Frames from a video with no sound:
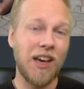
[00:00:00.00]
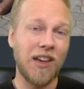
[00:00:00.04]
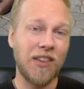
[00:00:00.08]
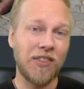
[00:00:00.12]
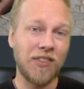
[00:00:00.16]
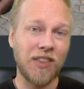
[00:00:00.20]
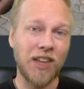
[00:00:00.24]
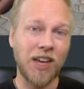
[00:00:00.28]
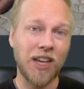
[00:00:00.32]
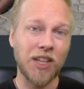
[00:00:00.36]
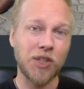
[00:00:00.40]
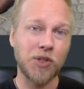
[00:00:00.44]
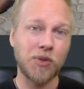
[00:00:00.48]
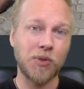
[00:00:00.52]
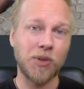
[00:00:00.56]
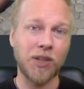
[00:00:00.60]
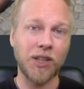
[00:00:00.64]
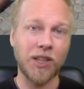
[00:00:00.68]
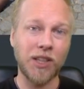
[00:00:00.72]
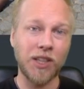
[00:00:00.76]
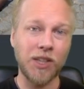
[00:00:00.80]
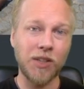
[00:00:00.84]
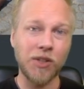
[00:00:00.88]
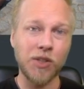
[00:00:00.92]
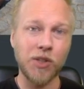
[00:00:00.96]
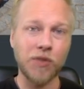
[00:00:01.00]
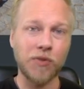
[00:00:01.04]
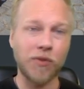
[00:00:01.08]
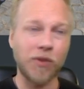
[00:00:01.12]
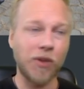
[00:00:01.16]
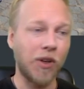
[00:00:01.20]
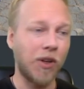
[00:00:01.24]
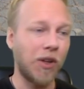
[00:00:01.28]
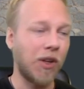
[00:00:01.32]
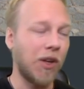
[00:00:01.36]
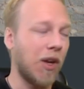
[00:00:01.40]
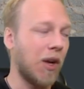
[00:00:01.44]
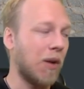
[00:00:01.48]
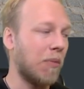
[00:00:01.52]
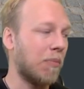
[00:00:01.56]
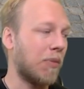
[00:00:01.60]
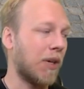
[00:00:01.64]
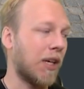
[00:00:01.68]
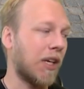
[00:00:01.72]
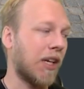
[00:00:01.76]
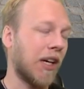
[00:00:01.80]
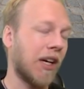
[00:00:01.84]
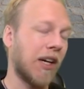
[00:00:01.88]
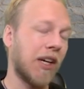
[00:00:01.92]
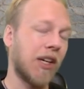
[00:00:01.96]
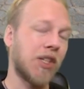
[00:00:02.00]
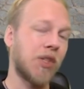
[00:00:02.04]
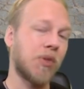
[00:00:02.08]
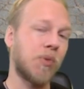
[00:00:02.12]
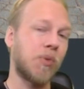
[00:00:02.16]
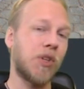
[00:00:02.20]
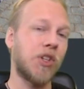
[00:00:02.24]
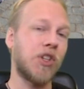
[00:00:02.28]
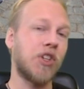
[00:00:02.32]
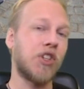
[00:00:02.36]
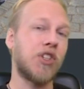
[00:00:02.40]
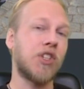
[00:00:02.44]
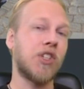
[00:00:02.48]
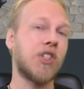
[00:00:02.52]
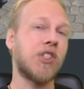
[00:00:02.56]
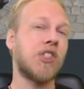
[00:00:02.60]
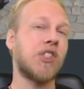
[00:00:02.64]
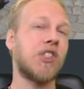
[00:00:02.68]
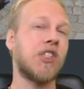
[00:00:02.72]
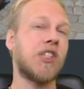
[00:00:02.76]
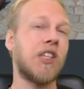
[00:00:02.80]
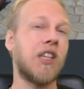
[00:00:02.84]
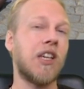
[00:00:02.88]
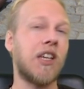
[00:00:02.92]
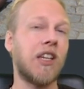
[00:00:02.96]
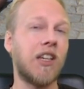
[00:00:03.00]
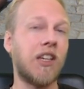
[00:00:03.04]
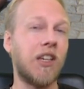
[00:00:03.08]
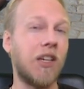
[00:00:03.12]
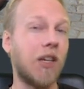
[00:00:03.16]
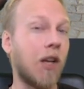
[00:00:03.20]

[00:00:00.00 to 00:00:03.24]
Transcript: And that's really useful because when you're just seeing